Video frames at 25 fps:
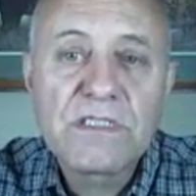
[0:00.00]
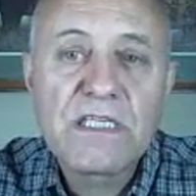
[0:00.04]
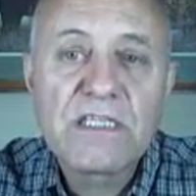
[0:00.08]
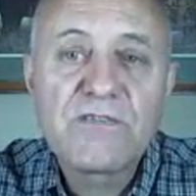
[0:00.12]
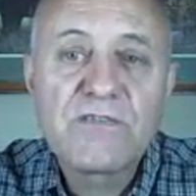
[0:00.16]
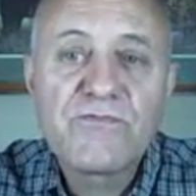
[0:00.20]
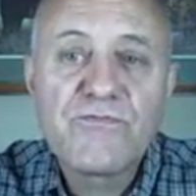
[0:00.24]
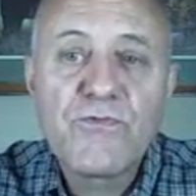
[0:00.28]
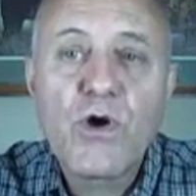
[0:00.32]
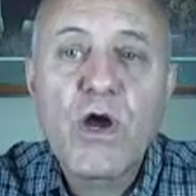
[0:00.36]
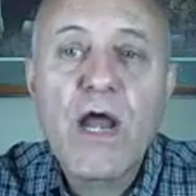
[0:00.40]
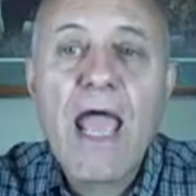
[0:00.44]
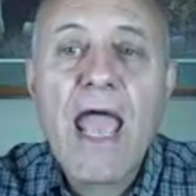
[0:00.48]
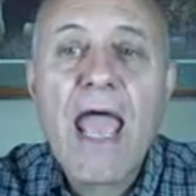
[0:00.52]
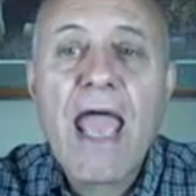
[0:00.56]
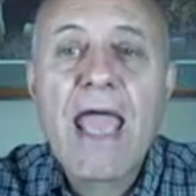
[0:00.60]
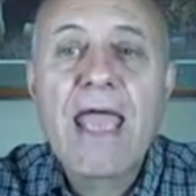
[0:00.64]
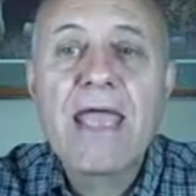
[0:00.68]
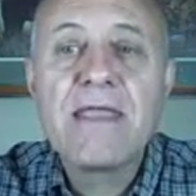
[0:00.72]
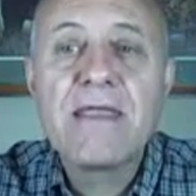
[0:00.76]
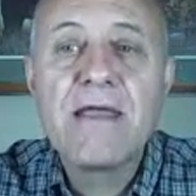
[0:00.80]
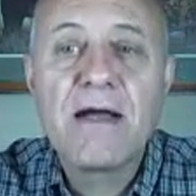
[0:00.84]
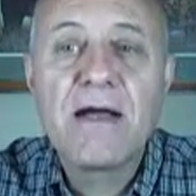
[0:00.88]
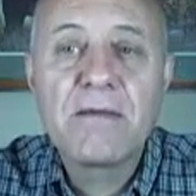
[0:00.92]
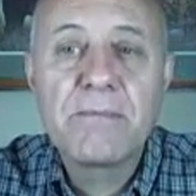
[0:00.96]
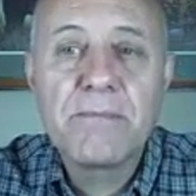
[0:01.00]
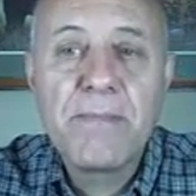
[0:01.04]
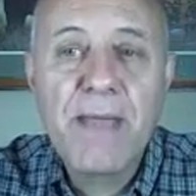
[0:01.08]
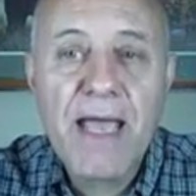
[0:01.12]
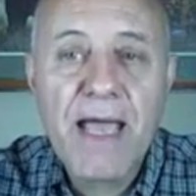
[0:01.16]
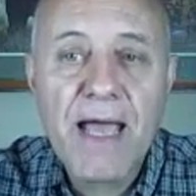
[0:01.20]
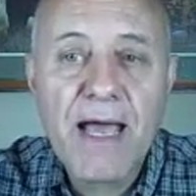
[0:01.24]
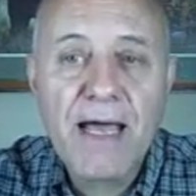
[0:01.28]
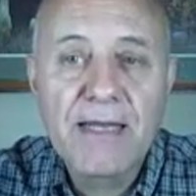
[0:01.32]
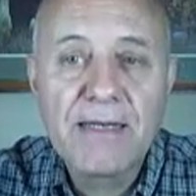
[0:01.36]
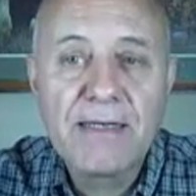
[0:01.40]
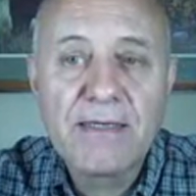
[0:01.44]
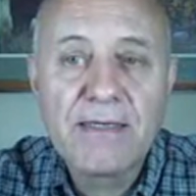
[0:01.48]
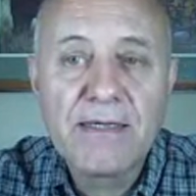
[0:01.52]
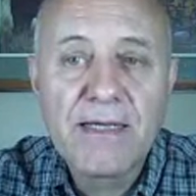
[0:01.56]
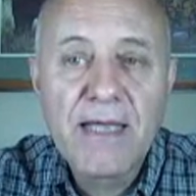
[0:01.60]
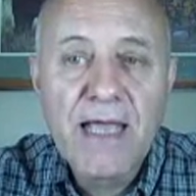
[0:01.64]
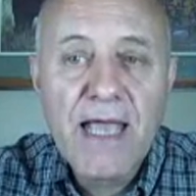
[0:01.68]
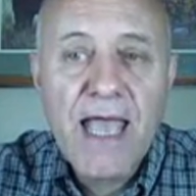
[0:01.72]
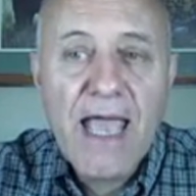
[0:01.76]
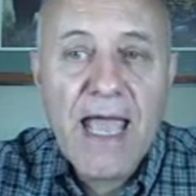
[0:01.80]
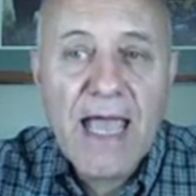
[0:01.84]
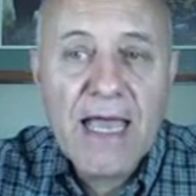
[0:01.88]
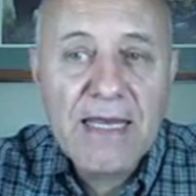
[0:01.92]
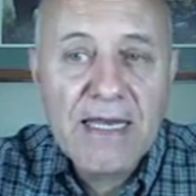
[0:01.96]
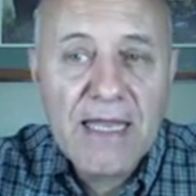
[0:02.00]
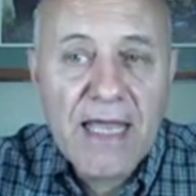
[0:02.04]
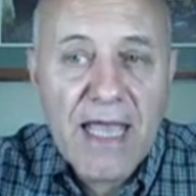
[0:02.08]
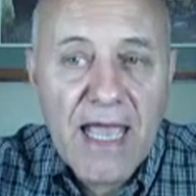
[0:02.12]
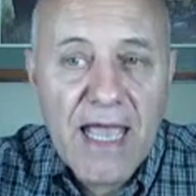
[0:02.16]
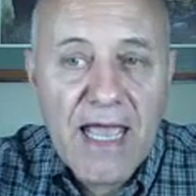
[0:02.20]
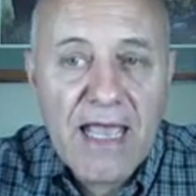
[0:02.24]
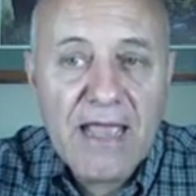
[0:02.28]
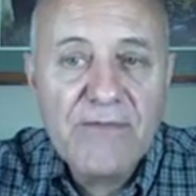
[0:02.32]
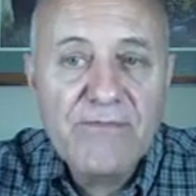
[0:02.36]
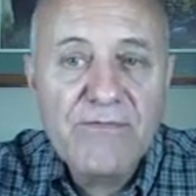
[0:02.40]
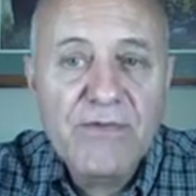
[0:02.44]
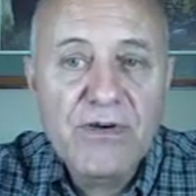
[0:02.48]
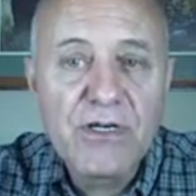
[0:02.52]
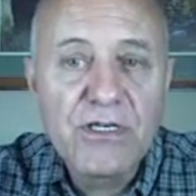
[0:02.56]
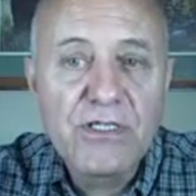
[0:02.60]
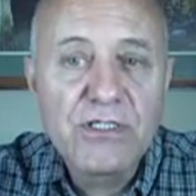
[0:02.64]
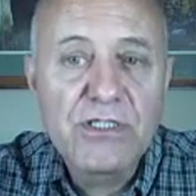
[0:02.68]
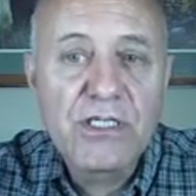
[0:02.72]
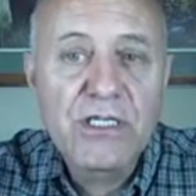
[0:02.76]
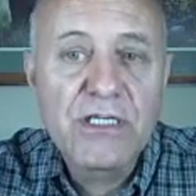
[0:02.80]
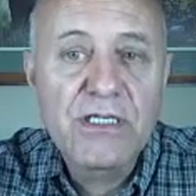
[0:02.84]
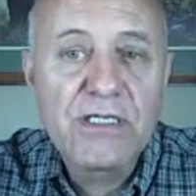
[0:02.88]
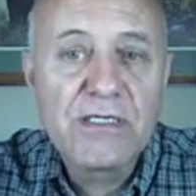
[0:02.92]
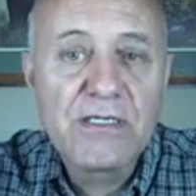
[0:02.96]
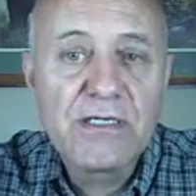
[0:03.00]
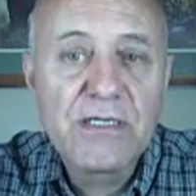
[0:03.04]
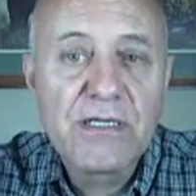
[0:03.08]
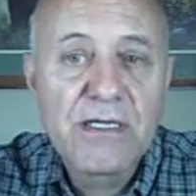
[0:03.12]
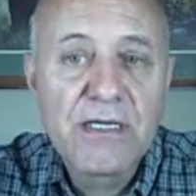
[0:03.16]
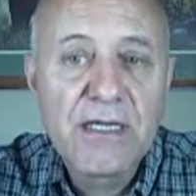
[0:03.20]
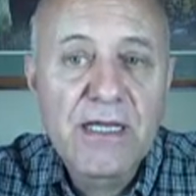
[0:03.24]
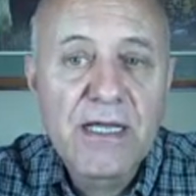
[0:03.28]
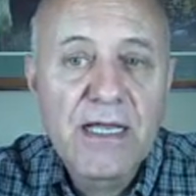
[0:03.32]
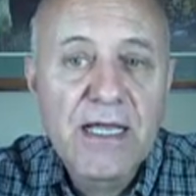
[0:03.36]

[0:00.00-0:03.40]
It says, for a young man and a virgin,